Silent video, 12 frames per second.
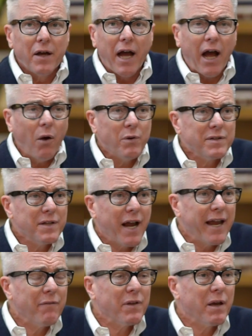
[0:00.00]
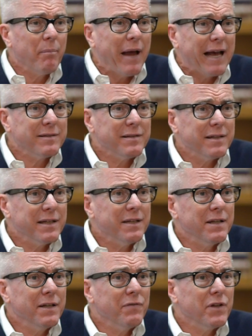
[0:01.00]
how is it I have the capacity
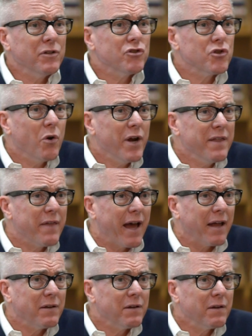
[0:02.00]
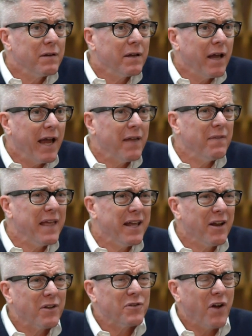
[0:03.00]
to even enjoy that? And then
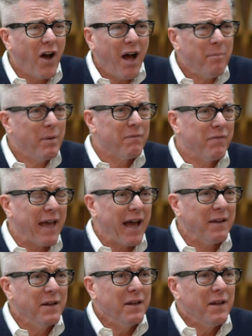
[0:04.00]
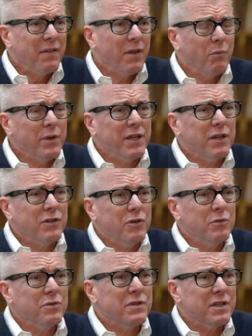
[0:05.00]
on top of that, that we could
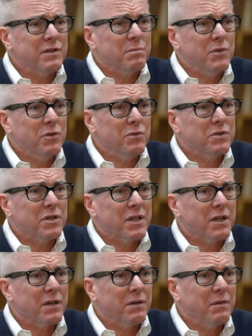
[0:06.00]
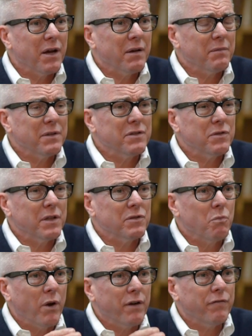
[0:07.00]
use these music, uh, these, these
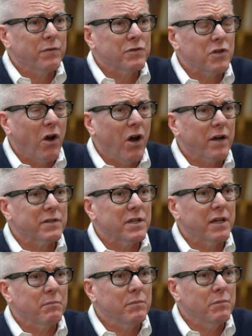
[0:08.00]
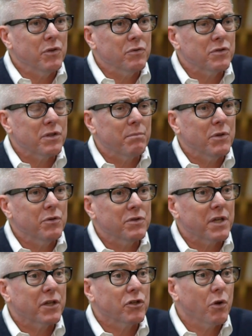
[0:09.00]
wonderful songs, and use the
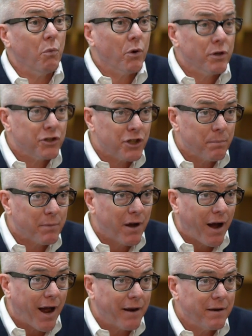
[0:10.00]
music to worship God.